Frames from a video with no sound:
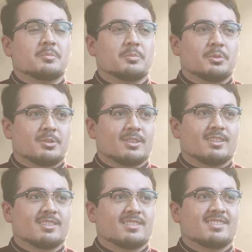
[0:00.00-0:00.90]
Musa.
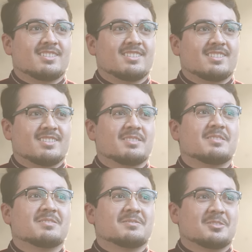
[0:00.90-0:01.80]

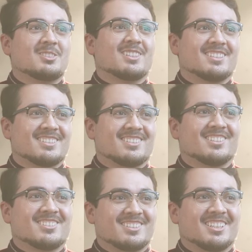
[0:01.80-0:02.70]
Musa,
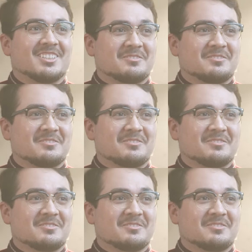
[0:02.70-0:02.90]
salatu salam.